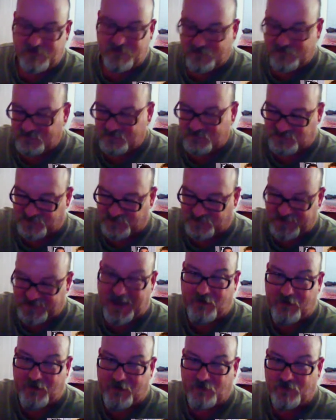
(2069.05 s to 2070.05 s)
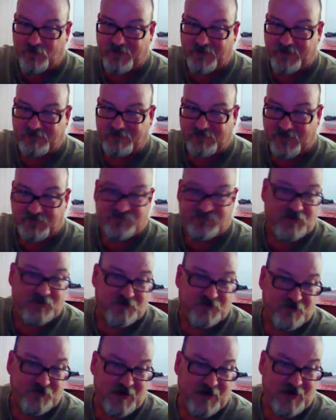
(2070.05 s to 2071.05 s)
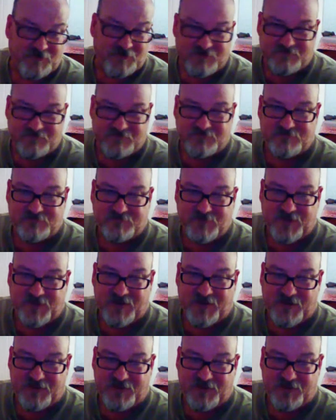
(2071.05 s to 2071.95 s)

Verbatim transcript: which is a little owl that lives underground. Uh,